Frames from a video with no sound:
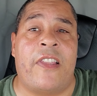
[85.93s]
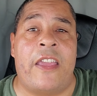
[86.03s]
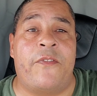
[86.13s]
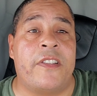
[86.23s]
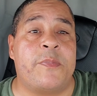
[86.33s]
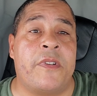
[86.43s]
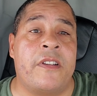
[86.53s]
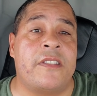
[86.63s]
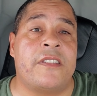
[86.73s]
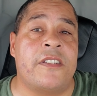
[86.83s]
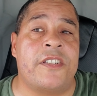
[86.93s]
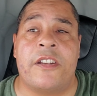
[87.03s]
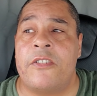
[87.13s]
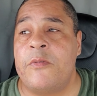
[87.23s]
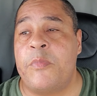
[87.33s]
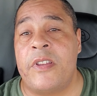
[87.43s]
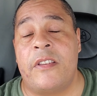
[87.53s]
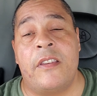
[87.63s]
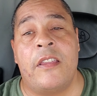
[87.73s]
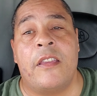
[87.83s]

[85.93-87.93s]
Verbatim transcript: life experience in general, but